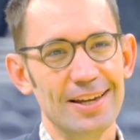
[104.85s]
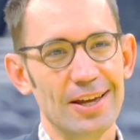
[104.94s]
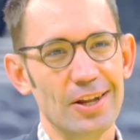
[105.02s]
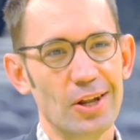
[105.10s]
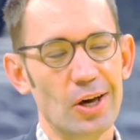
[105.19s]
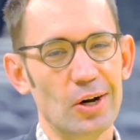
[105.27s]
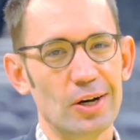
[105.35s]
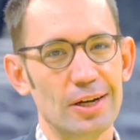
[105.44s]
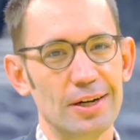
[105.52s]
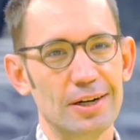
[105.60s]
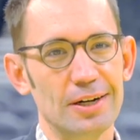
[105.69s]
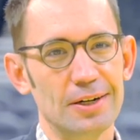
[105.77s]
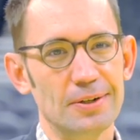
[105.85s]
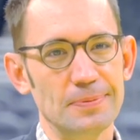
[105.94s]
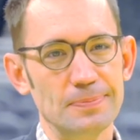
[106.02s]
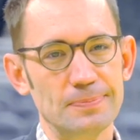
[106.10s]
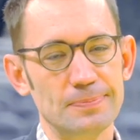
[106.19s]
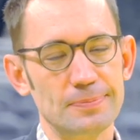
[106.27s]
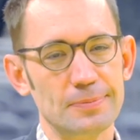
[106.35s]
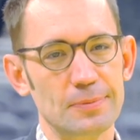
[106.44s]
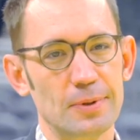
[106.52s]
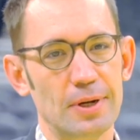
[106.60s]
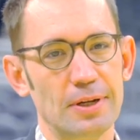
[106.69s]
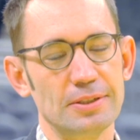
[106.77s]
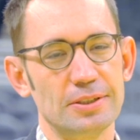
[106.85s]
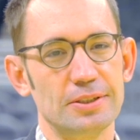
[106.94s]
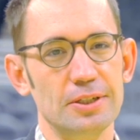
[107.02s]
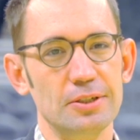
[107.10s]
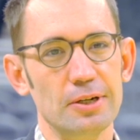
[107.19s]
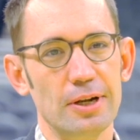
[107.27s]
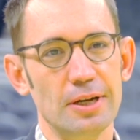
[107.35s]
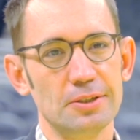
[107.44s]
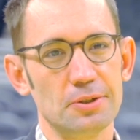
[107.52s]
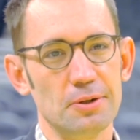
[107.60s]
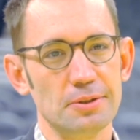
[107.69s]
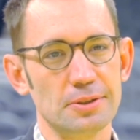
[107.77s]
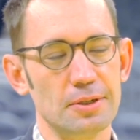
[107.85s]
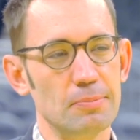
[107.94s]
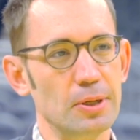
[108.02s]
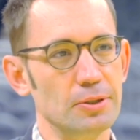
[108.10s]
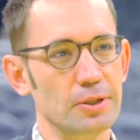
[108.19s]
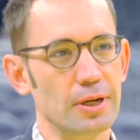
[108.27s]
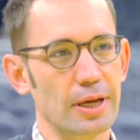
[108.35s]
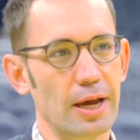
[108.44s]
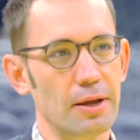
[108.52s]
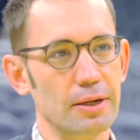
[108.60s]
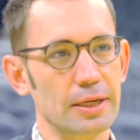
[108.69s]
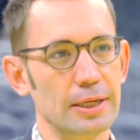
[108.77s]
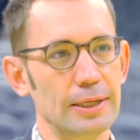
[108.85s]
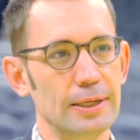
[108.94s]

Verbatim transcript: No. Um, when I was a senior in high school, I was going to major in accounting